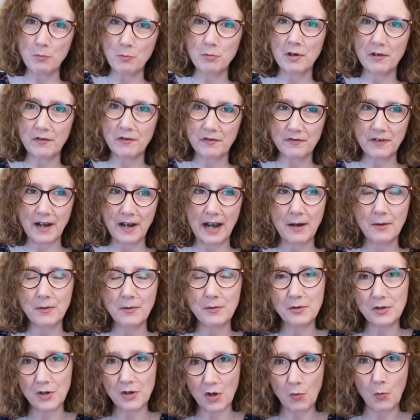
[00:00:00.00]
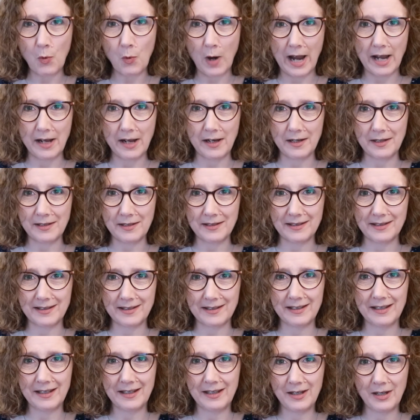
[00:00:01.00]
profound
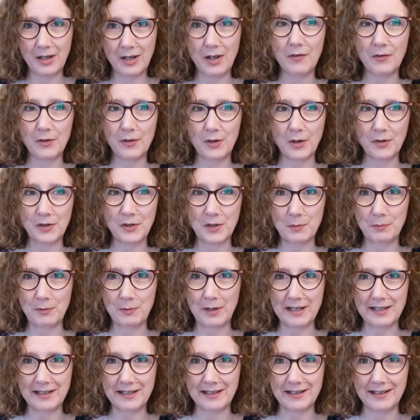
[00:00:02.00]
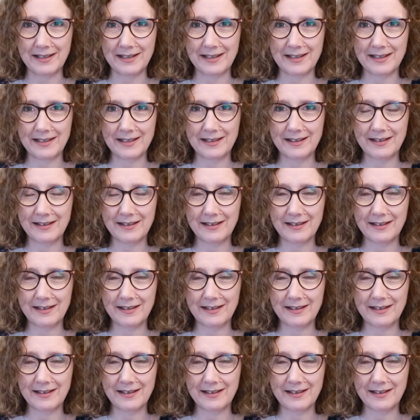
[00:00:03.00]
awareness of God's presence.